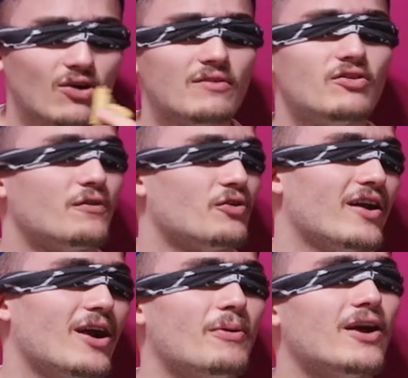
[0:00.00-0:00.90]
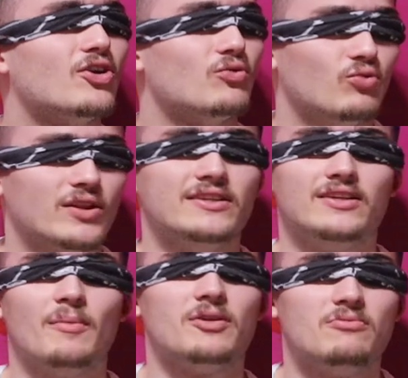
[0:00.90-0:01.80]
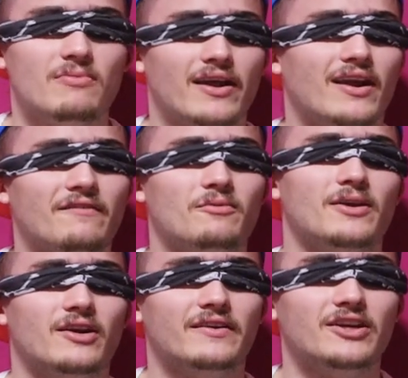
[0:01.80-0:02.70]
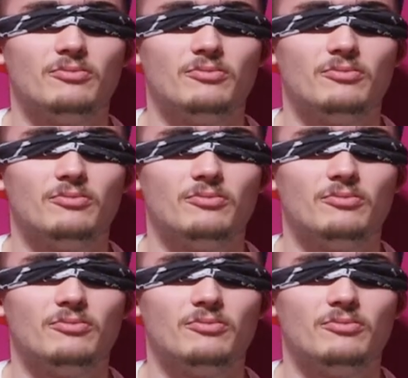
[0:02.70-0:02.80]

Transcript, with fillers: I don't even know if you're right. I probably look really dumb, and you might not even be over here.